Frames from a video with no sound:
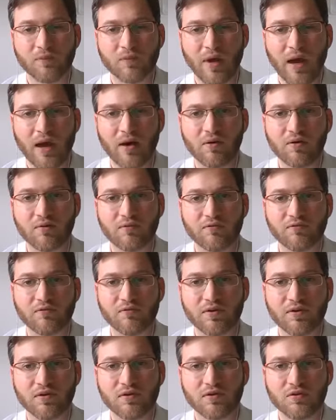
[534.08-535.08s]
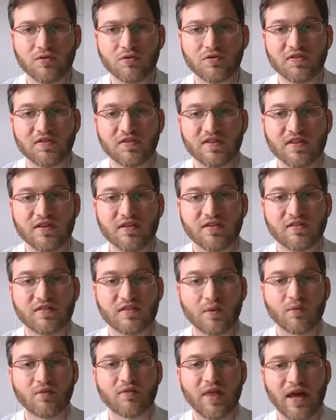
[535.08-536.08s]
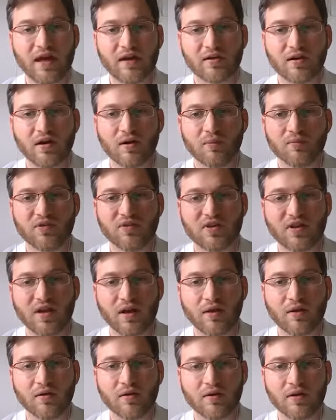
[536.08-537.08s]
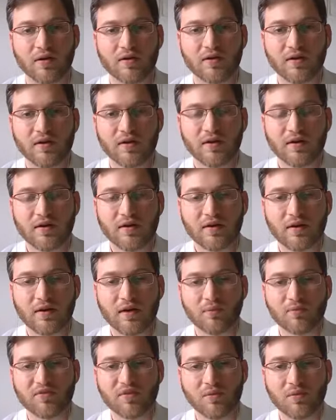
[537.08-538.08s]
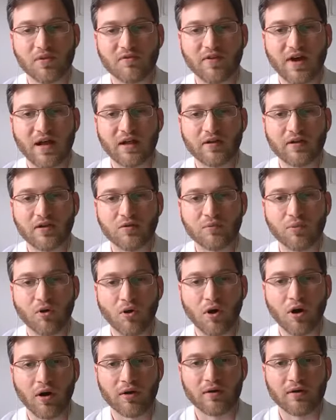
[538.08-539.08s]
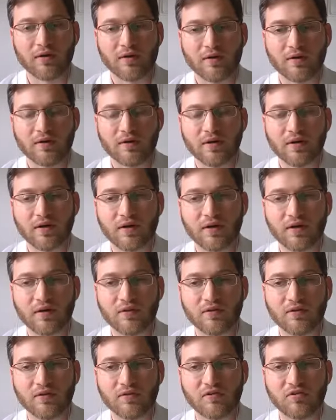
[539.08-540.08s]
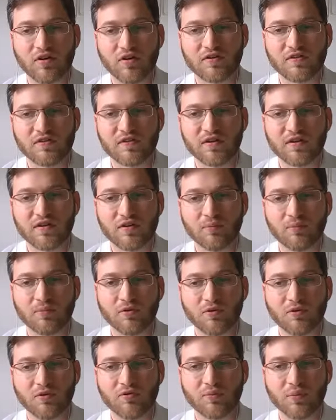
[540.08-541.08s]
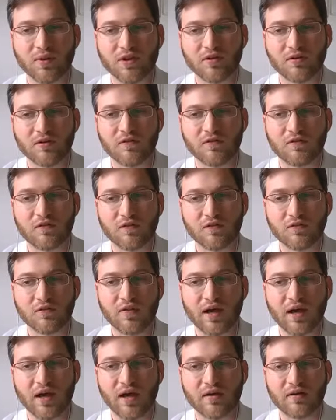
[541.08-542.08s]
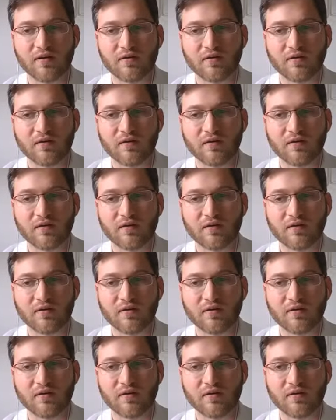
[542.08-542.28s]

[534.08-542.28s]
How have you seen some of that come together, and some of the value brought just in improvement to that